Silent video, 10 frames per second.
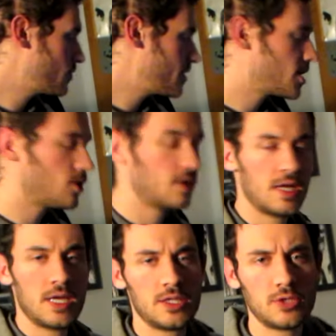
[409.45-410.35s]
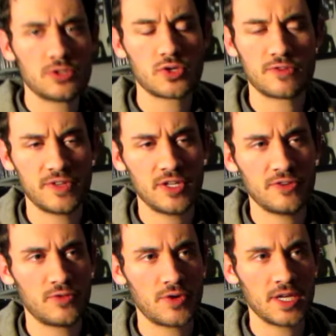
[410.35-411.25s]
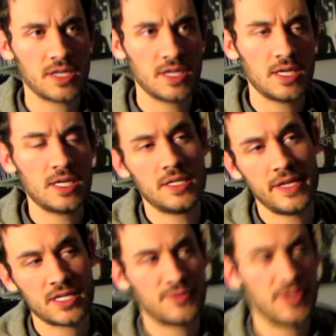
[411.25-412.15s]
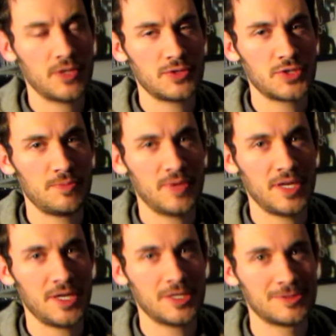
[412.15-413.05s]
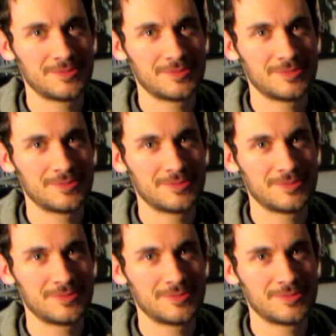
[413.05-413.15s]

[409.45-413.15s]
there you go. A little short video for you. Next video should be